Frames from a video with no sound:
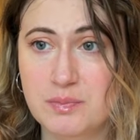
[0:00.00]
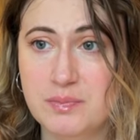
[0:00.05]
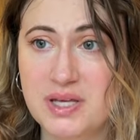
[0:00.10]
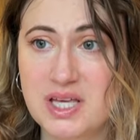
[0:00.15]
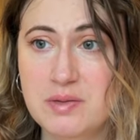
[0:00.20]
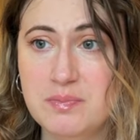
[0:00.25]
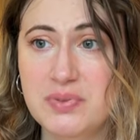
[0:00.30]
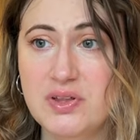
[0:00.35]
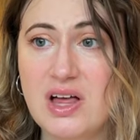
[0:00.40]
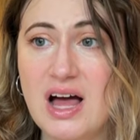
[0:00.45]

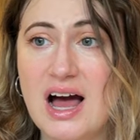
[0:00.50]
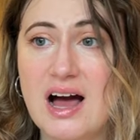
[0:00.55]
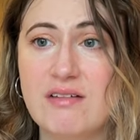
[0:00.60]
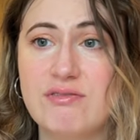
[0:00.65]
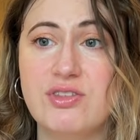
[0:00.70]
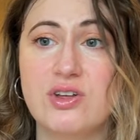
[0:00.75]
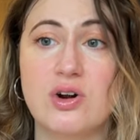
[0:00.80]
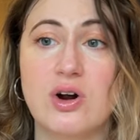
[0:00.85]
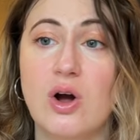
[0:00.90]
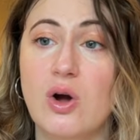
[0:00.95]
People have
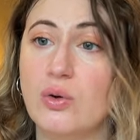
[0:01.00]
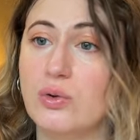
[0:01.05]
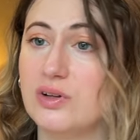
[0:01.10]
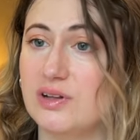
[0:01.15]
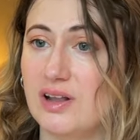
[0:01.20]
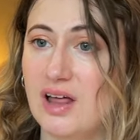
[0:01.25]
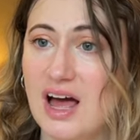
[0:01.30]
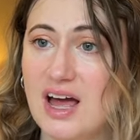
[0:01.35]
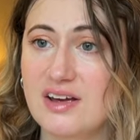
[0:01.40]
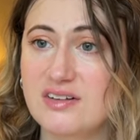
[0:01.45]
their own
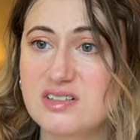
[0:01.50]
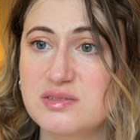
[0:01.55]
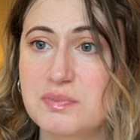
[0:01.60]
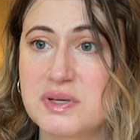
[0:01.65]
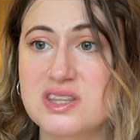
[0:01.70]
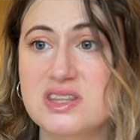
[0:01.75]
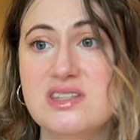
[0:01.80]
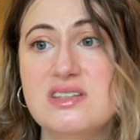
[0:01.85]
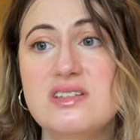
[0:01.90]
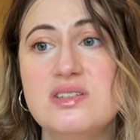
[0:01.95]
lives,
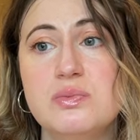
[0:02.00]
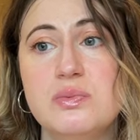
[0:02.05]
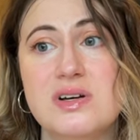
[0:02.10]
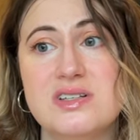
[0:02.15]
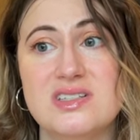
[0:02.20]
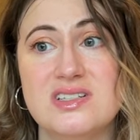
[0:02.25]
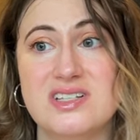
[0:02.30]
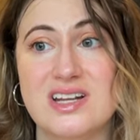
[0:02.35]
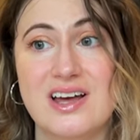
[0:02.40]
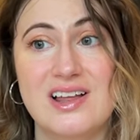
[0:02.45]
but this
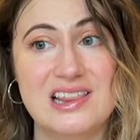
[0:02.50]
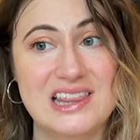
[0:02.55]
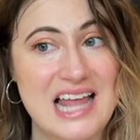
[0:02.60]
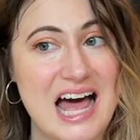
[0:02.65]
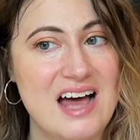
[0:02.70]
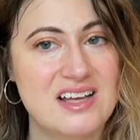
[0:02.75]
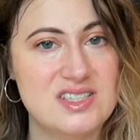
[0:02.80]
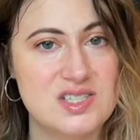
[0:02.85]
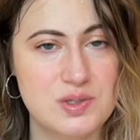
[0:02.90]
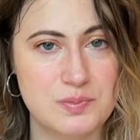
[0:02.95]
wasn't a
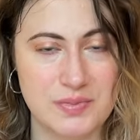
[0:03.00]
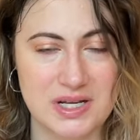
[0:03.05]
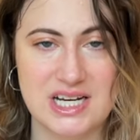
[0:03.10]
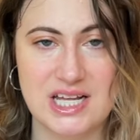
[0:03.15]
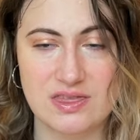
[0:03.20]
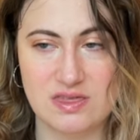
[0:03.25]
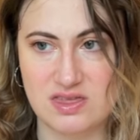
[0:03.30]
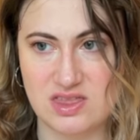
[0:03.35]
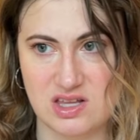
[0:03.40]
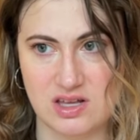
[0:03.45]
last
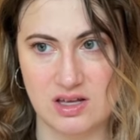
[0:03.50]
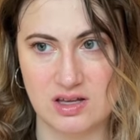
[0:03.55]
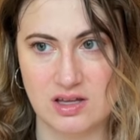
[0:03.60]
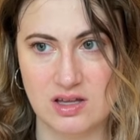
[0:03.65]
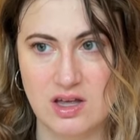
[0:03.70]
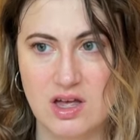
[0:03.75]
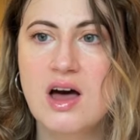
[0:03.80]
minute thing.